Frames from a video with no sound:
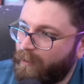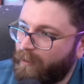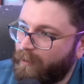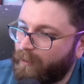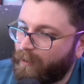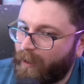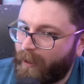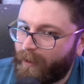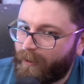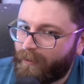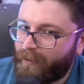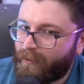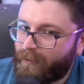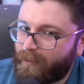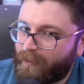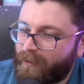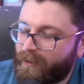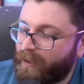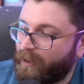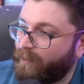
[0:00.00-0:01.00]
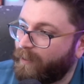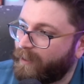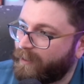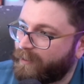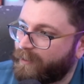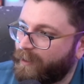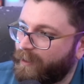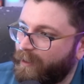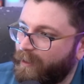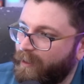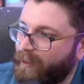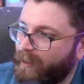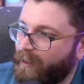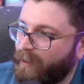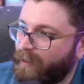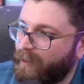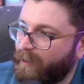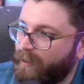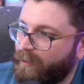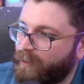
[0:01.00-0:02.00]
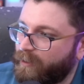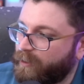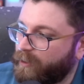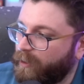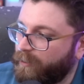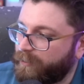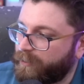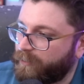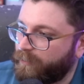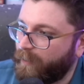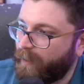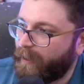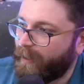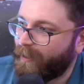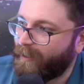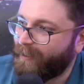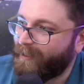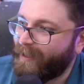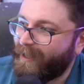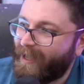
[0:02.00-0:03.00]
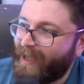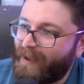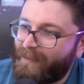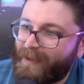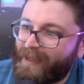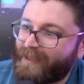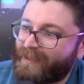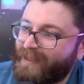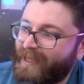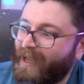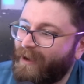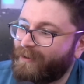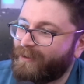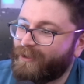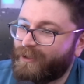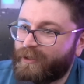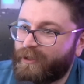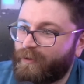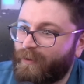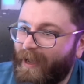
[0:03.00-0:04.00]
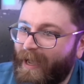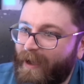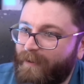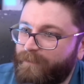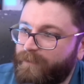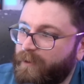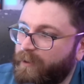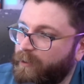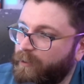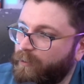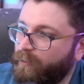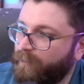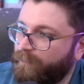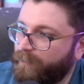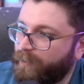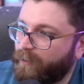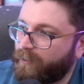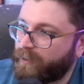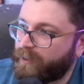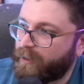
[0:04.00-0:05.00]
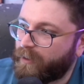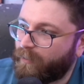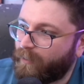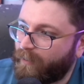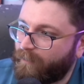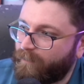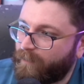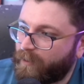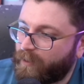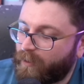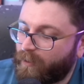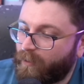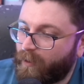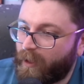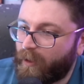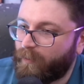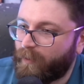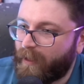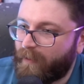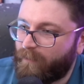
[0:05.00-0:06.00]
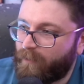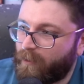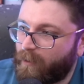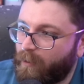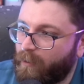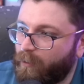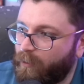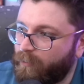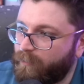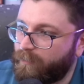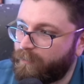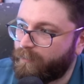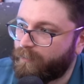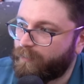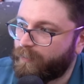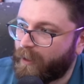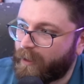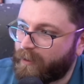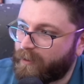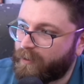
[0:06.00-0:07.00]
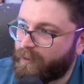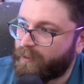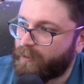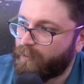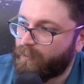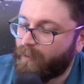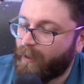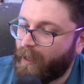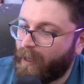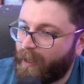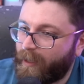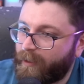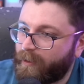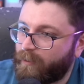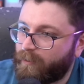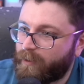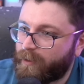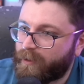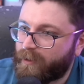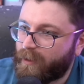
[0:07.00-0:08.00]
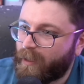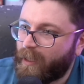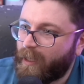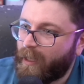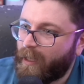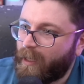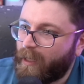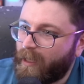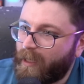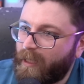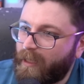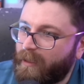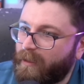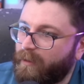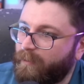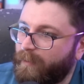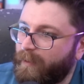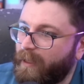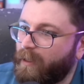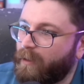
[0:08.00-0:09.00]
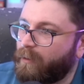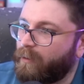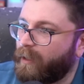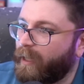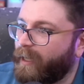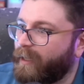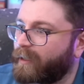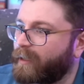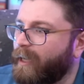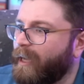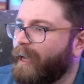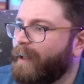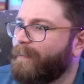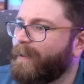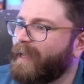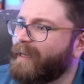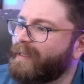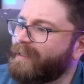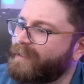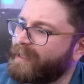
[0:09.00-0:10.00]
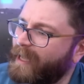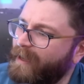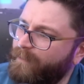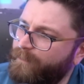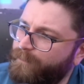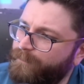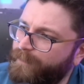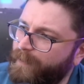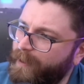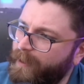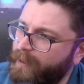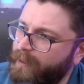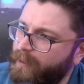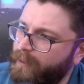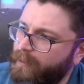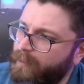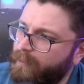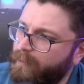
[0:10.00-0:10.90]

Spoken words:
Like, seriously, it just goes away. Because now it's just you have two of those in your inventory, and whenever your gloom gets too high, you just eat the meal. And is that fun?